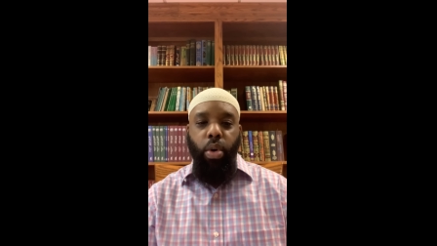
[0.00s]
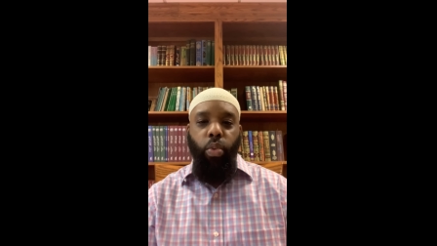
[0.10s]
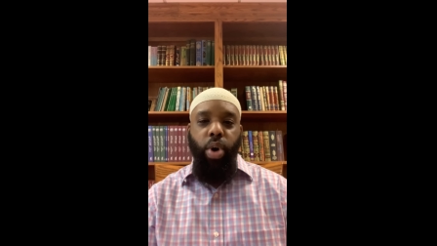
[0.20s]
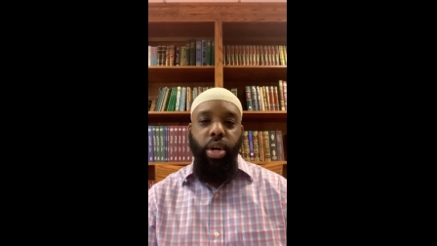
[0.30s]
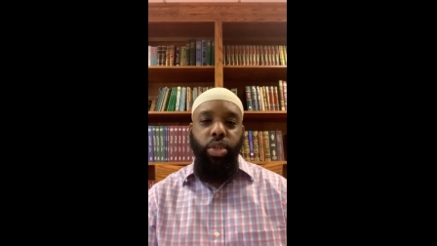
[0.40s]

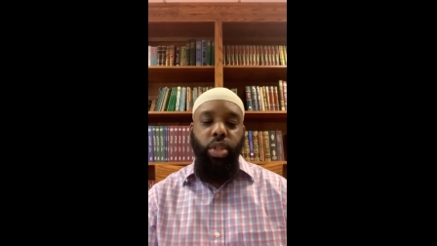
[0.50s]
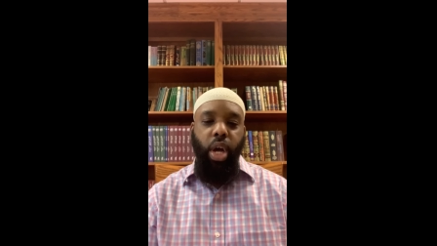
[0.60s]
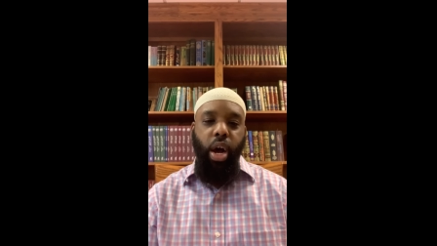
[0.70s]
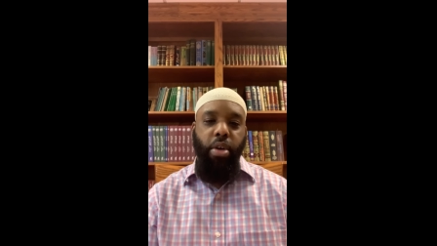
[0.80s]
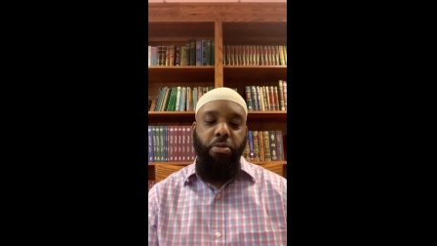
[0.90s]
was
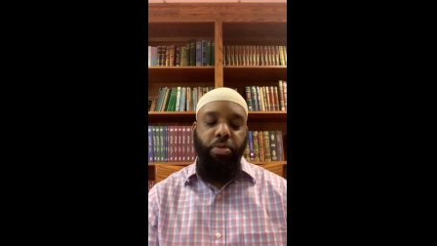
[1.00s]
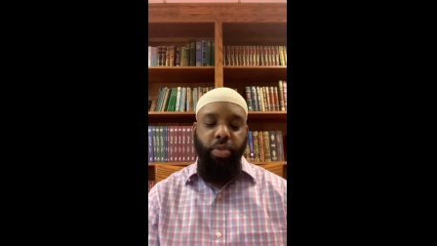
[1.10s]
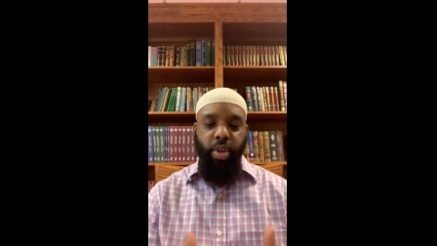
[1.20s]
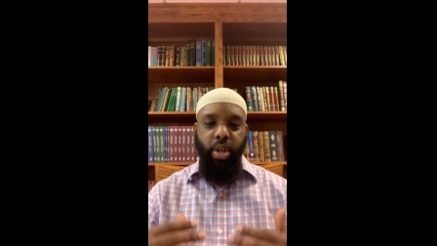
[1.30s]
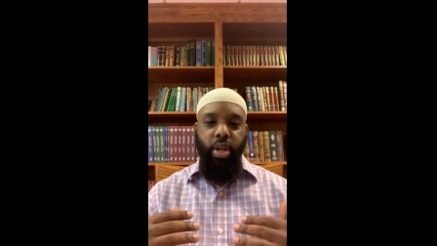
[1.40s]

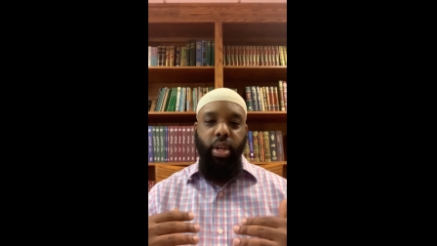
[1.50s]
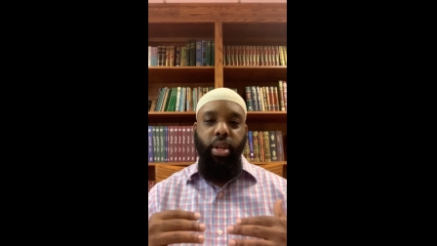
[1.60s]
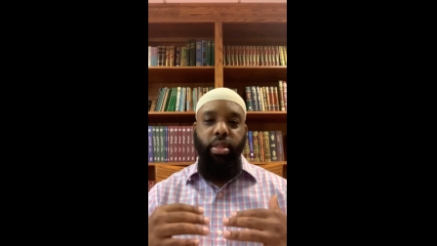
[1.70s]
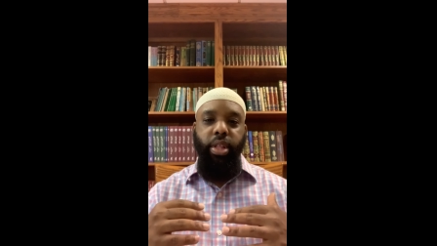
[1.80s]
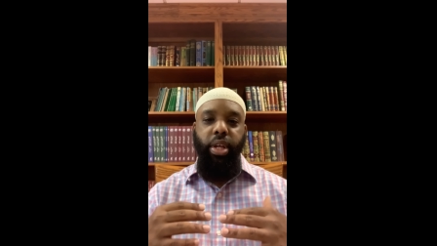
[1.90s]
of
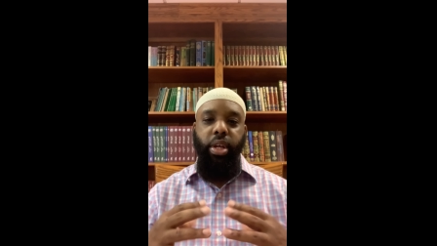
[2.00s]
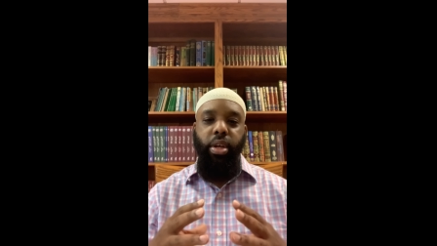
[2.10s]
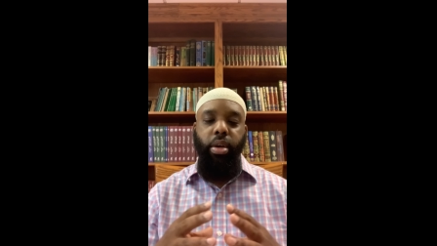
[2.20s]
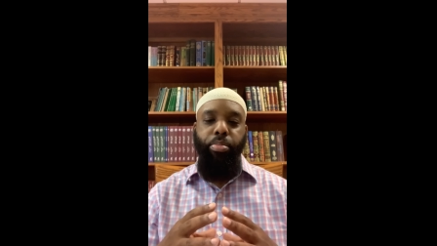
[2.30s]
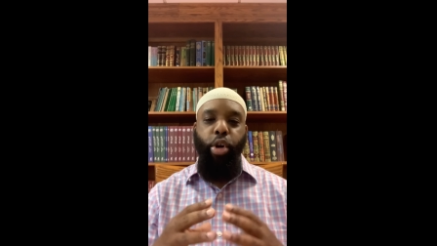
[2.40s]
the
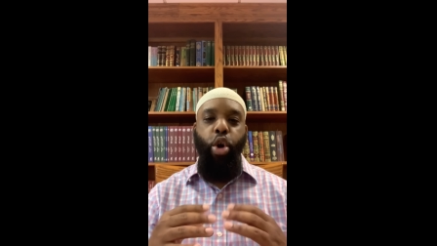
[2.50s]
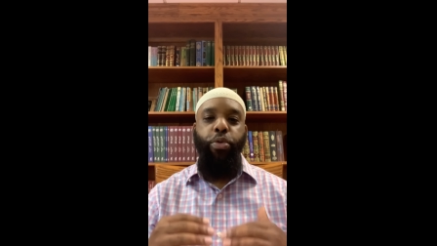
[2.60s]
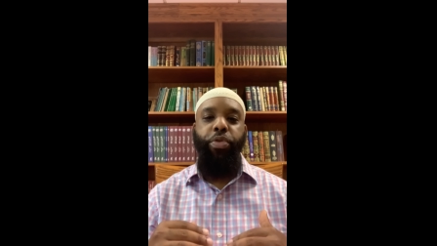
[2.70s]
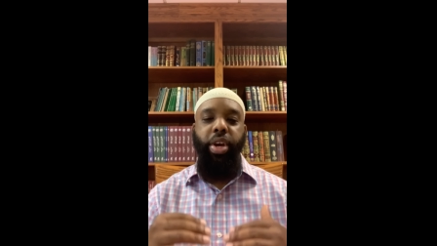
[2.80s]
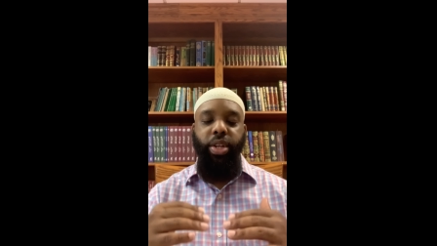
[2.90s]

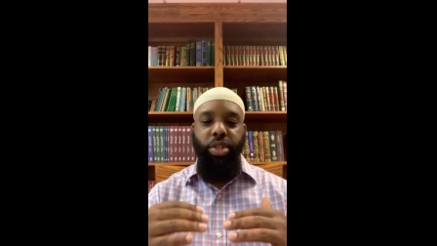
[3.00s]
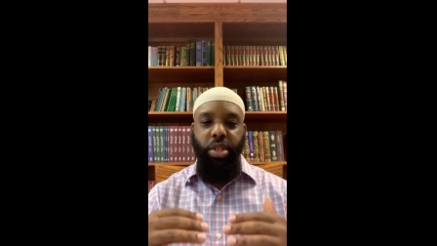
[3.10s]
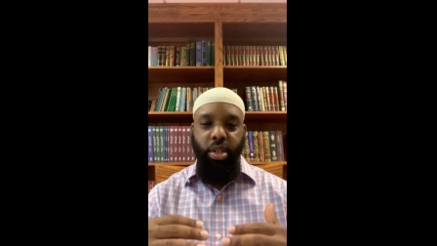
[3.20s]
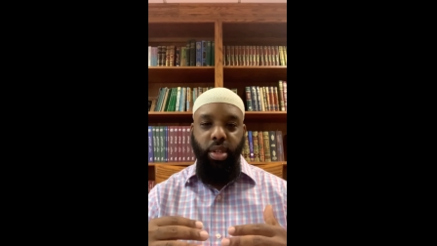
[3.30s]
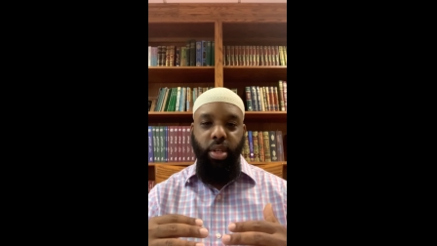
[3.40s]

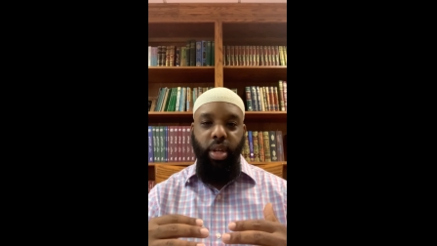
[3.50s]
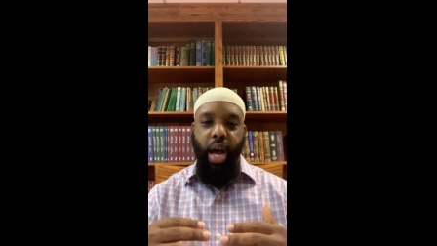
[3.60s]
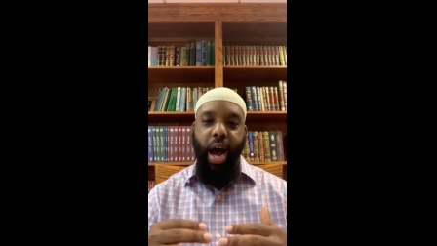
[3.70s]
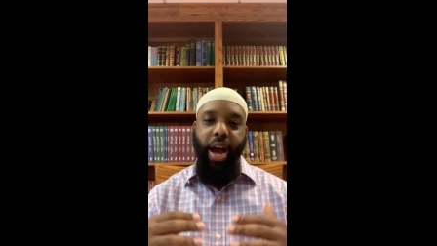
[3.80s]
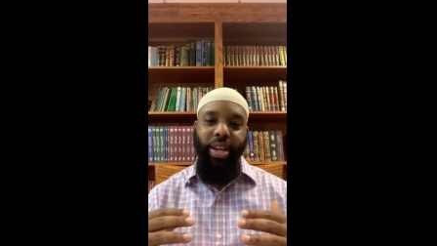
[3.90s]
perfect
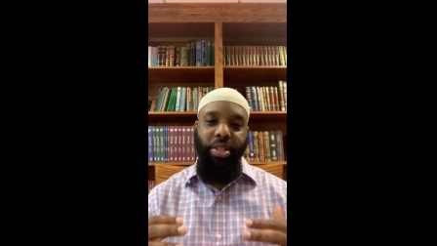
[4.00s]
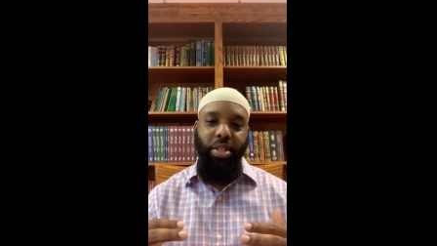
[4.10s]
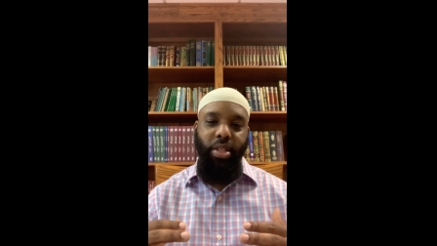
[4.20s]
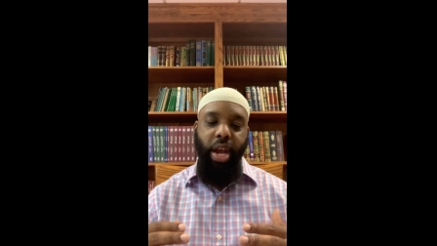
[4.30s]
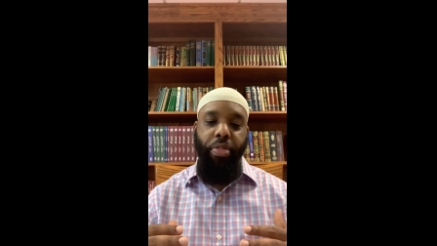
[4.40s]

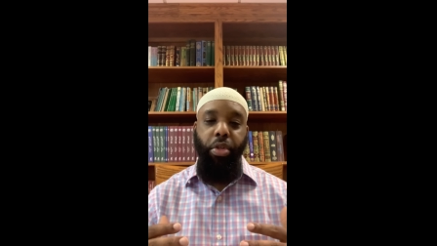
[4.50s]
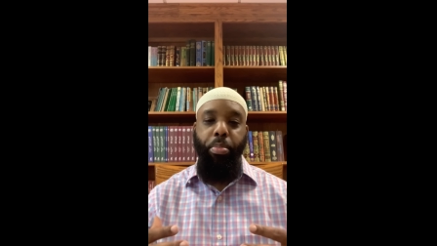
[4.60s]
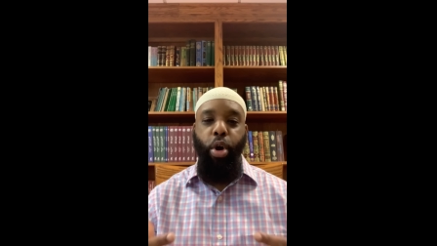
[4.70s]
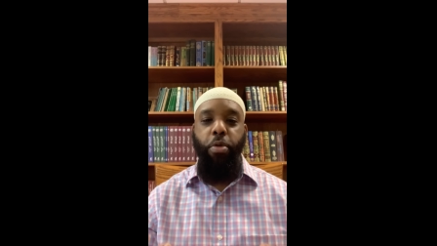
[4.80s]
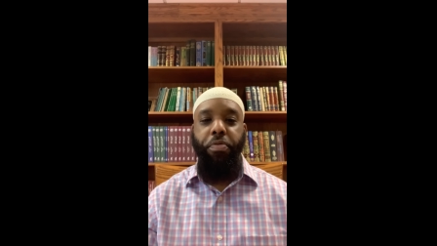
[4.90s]
height and the
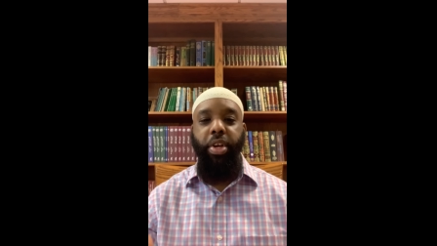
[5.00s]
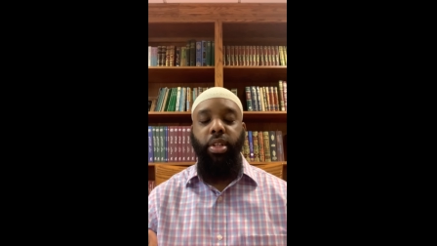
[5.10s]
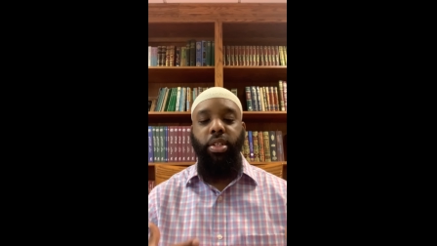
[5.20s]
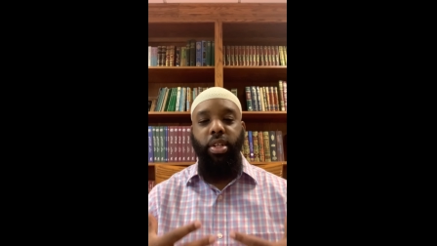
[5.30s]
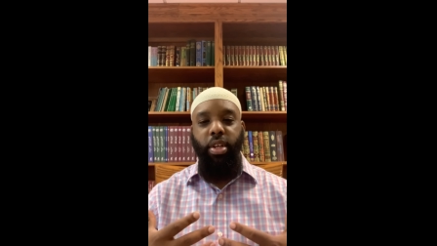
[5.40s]

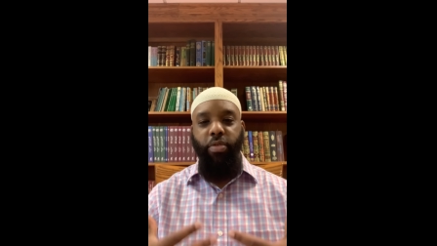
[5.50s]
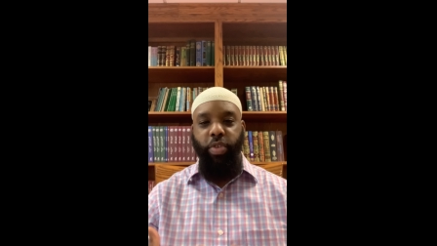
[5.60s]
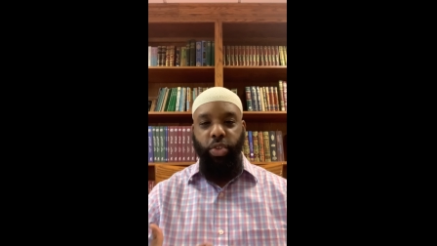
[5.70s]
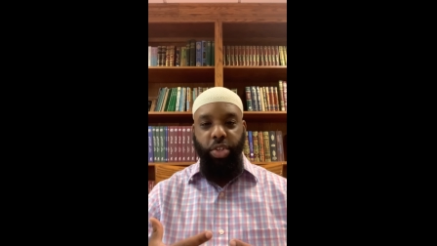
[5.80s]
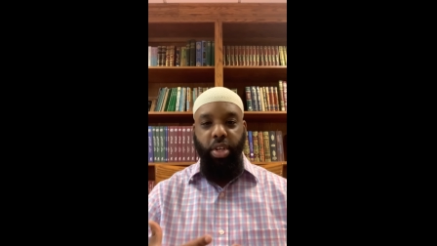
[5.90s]
perfect
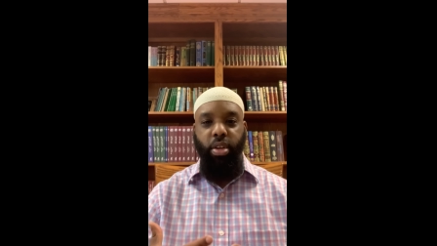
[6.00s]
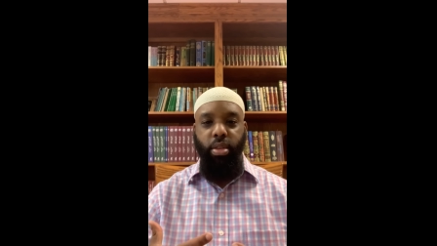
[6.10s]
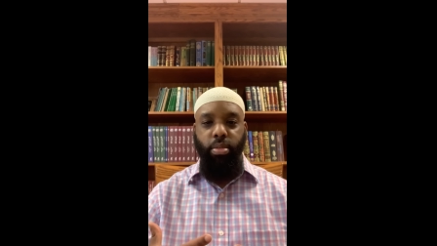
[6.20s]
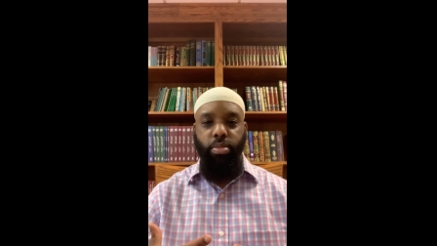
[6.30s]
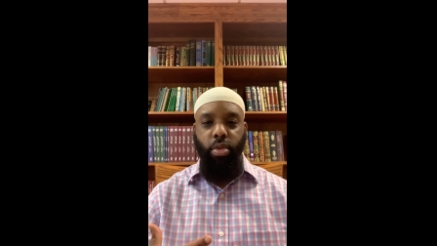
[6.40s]
physique,
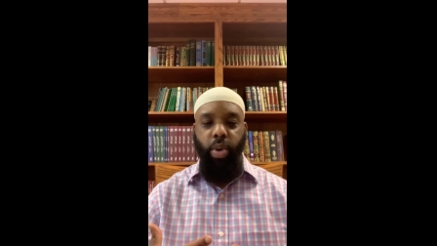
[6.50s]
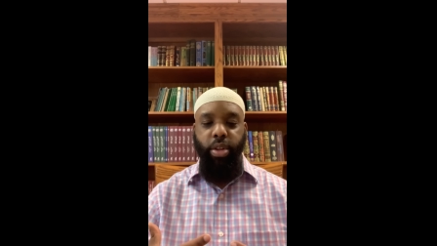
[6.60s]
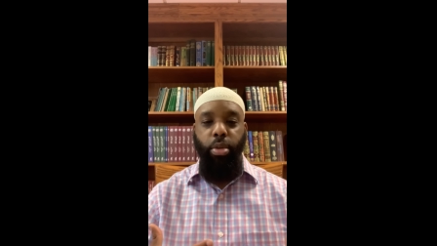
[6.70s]
right?